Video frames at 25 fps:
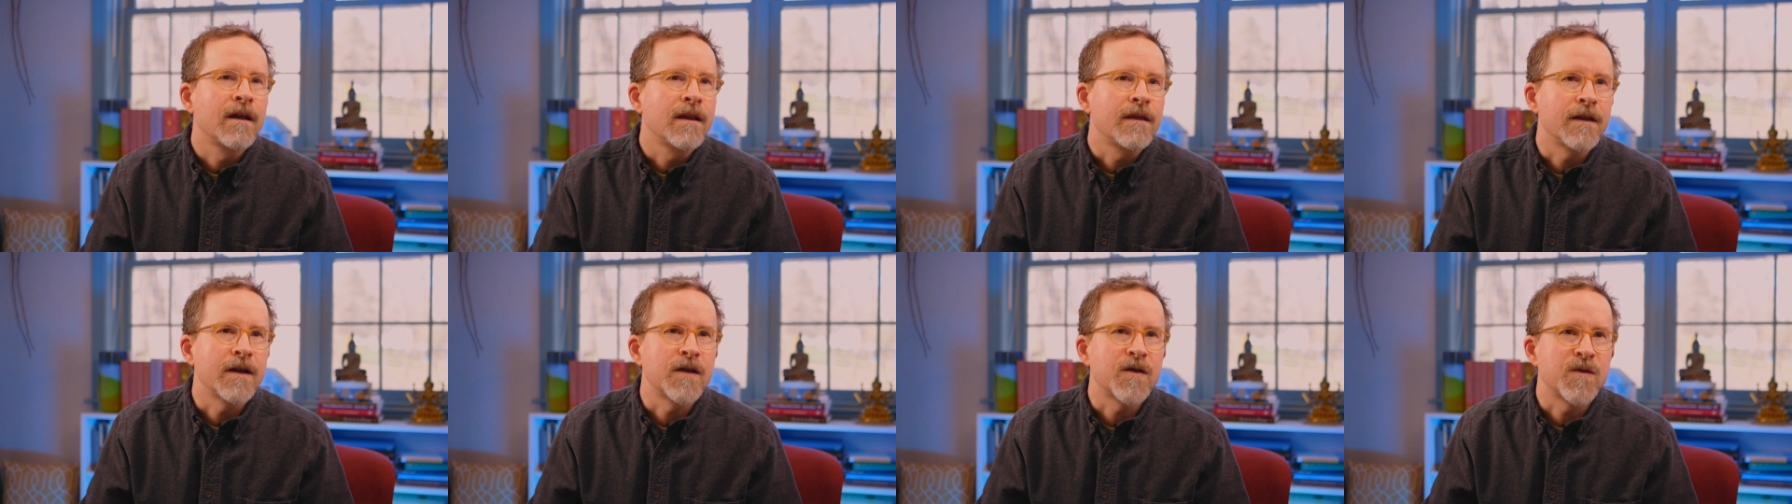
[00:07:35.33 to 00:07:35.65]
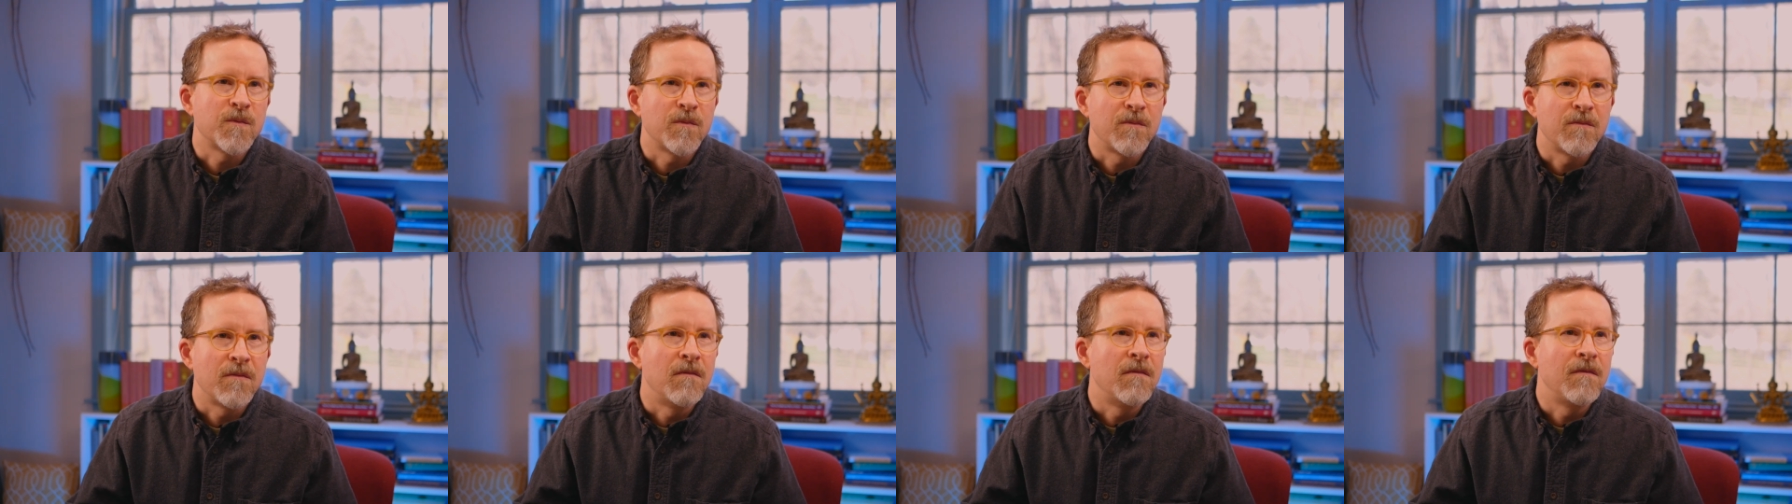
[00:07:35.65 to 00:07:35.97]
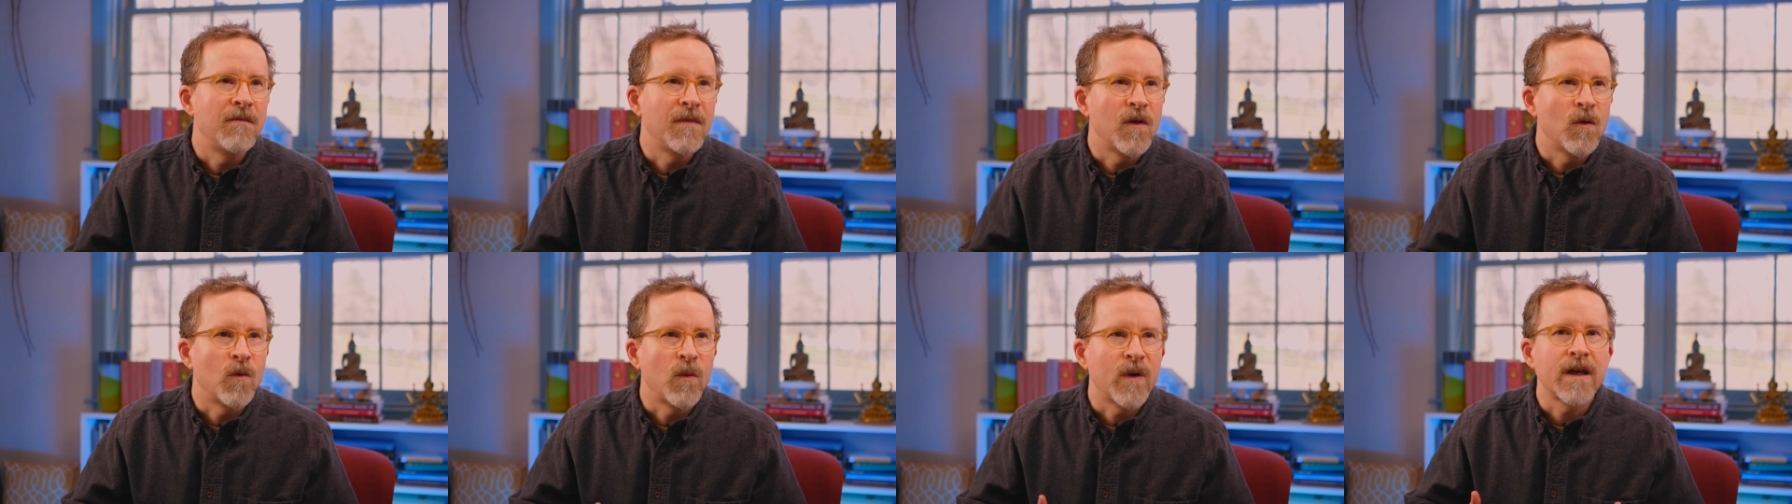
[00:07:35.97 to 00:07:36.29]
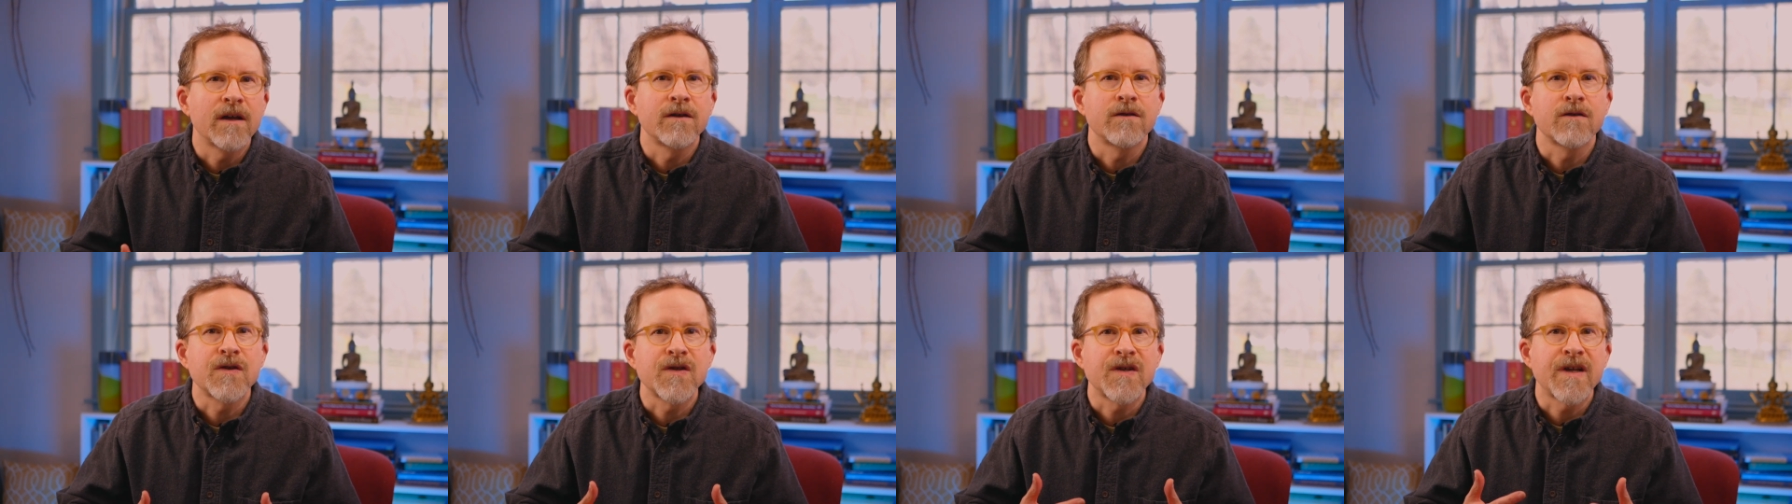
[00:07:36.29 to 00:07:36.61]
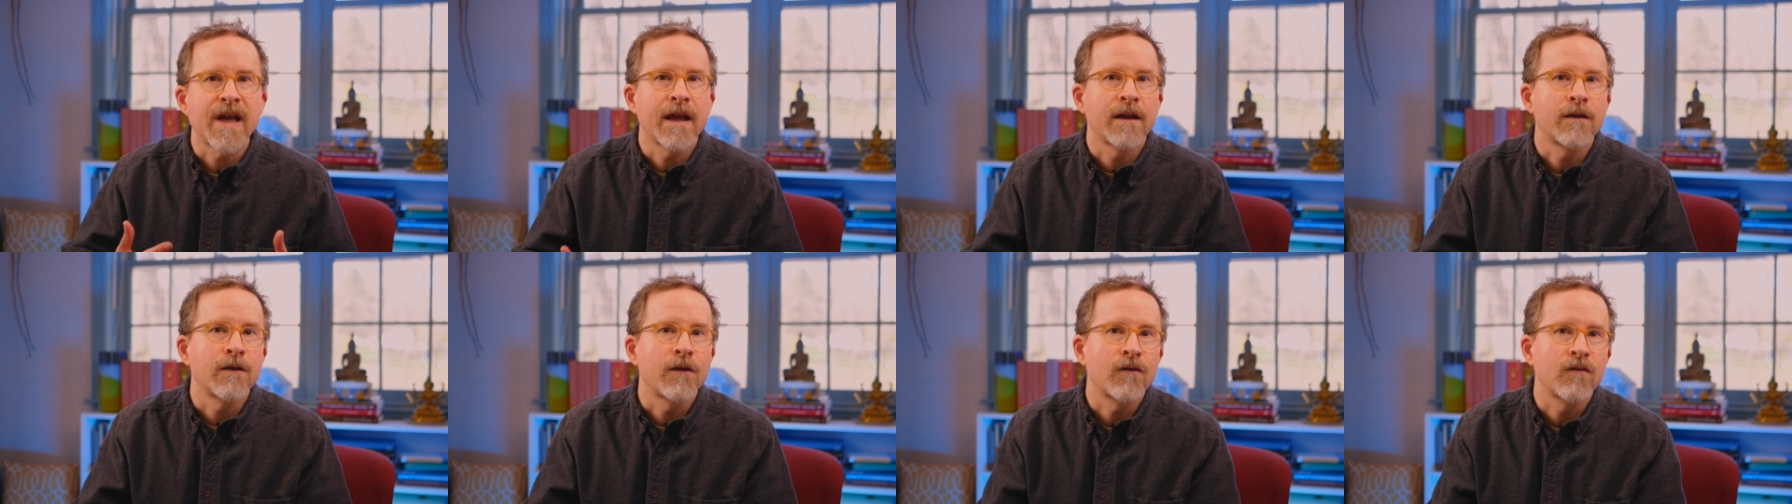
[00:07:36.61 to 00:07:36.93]
that is that we
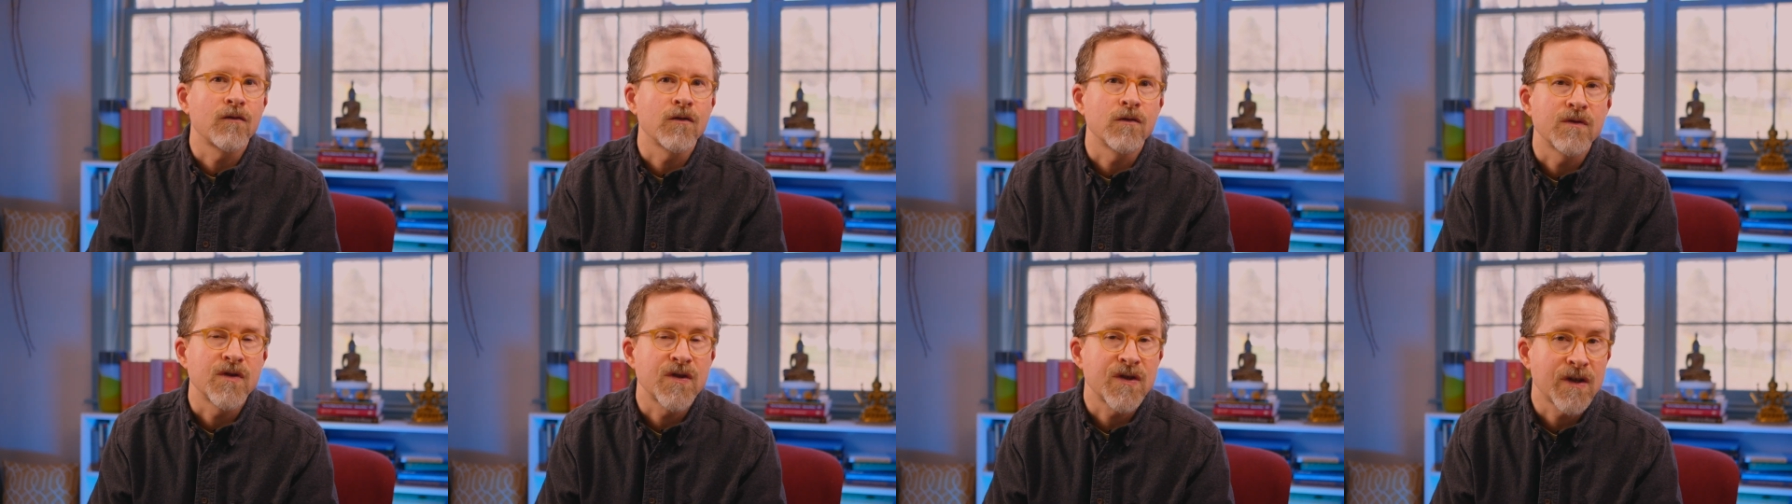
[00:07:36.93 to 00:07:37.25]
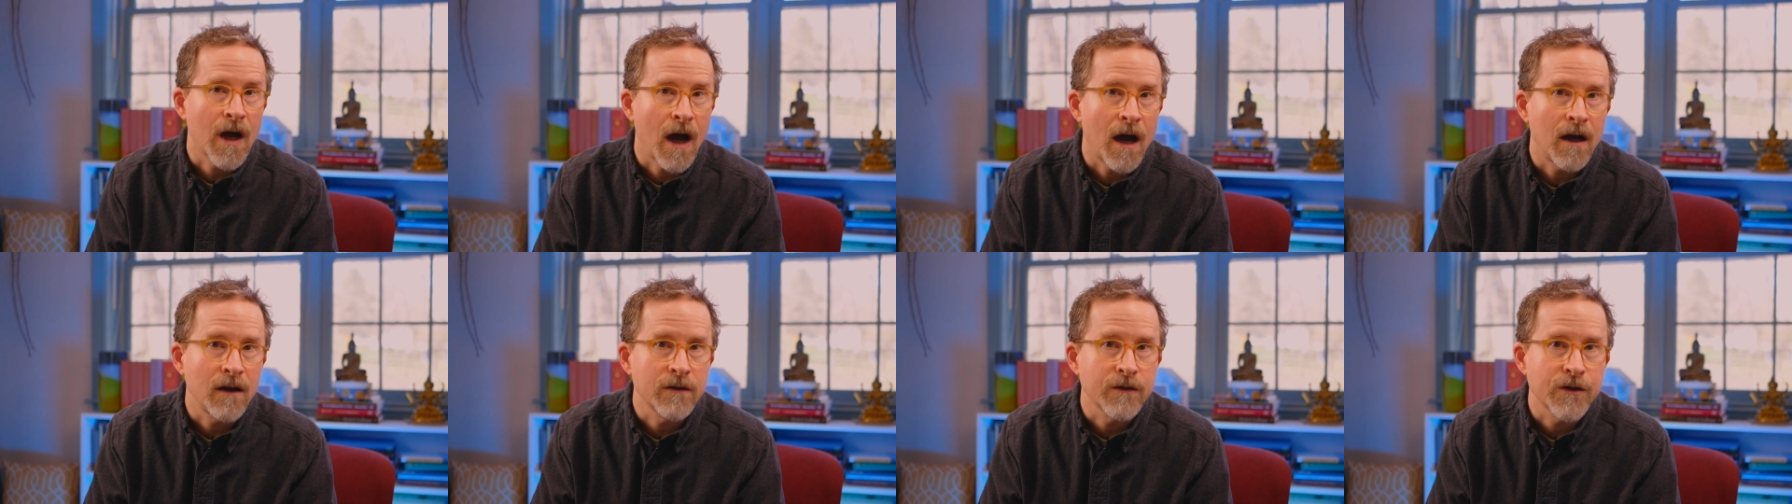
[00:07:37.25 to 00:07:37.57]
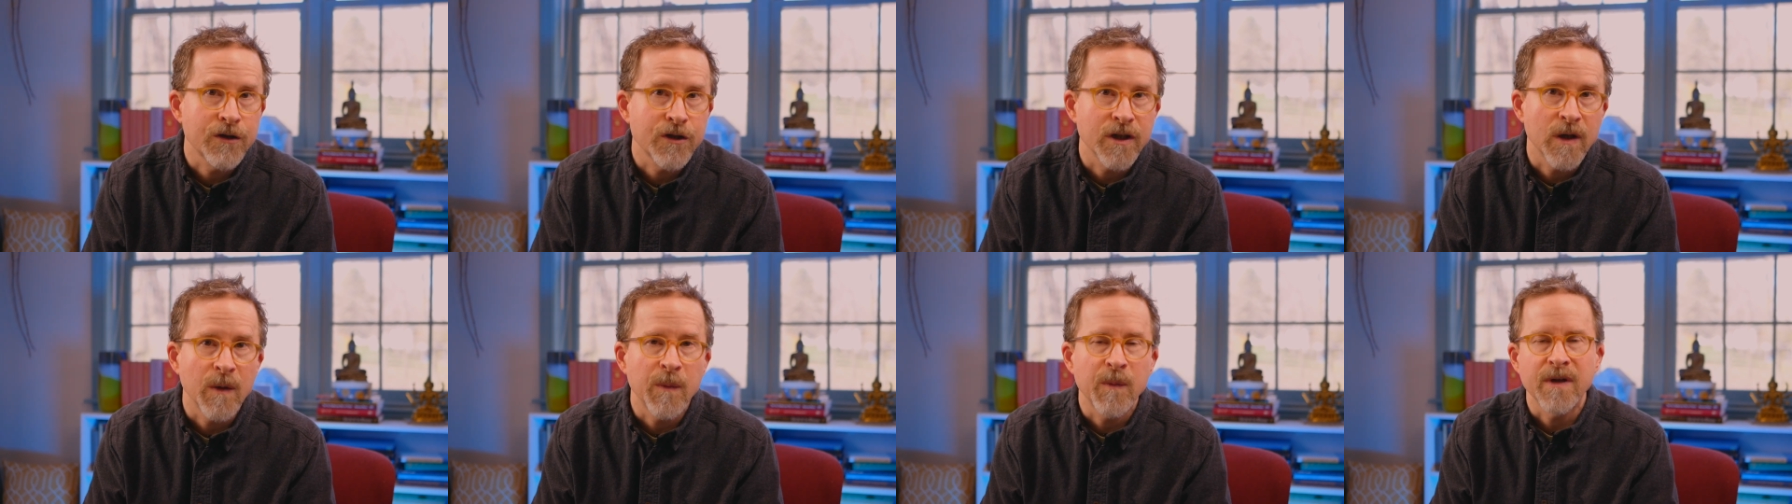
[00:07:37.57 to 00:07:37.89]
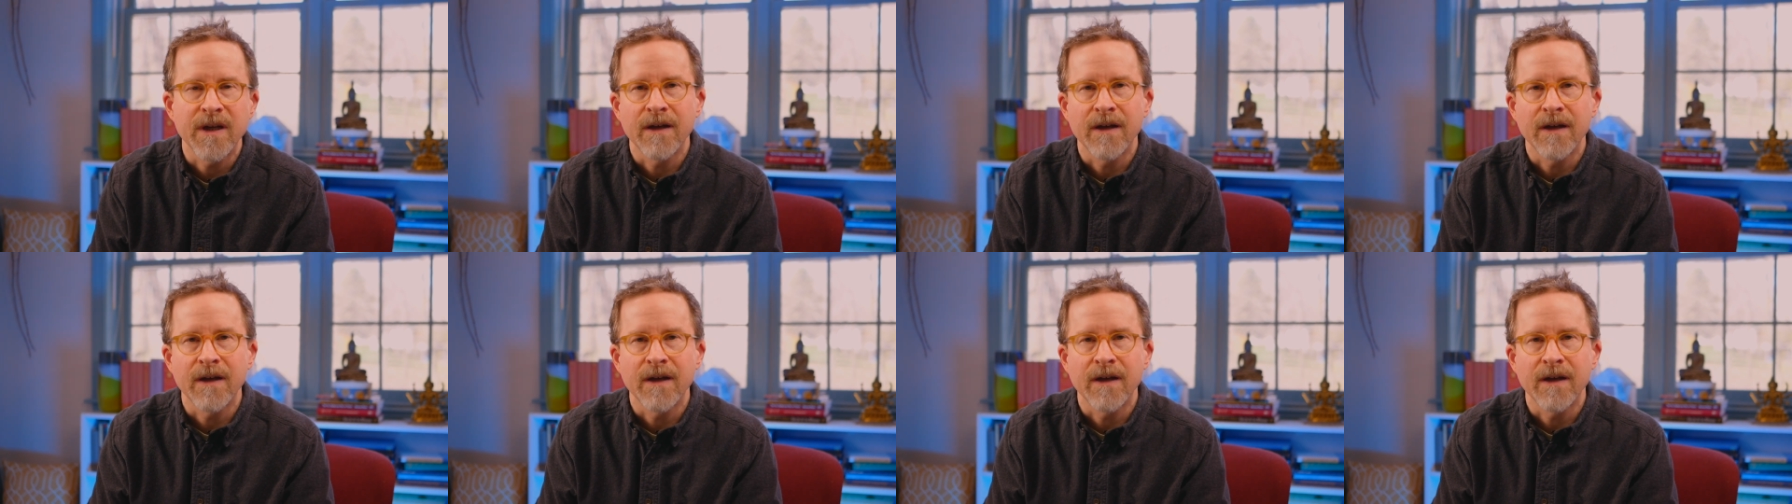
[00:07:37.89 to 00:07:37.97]
understand through scholarship,